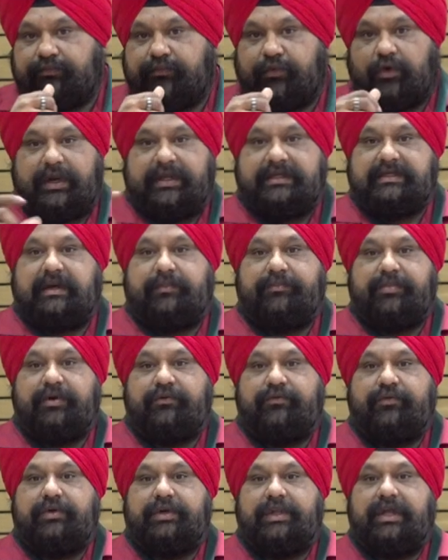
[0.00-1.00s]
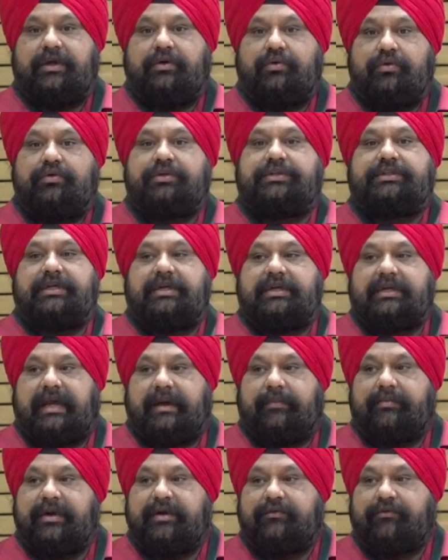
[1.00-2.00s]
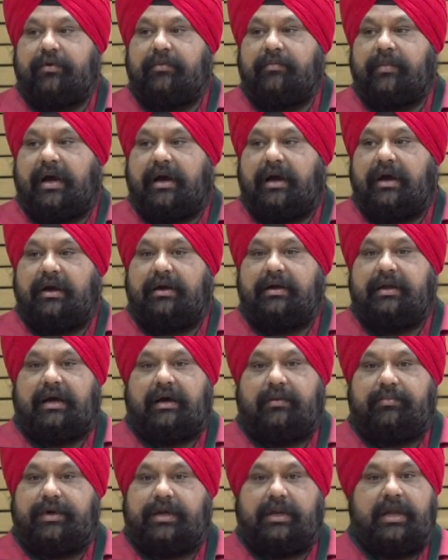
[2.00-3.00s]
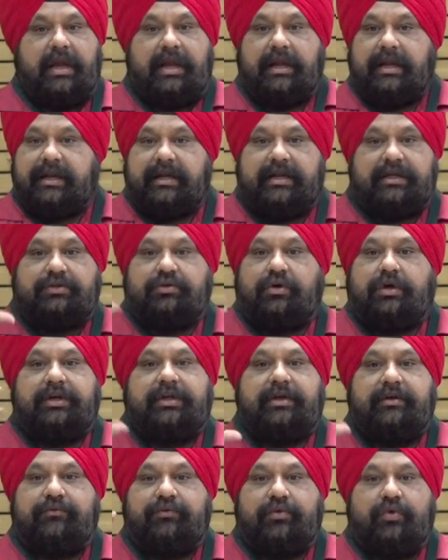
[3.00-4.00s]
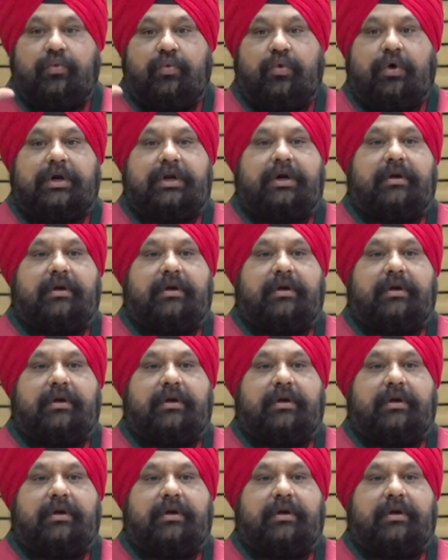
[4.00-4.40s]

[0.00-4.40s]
for example, if you take Guduchi tablet from Dabur, it does not give you what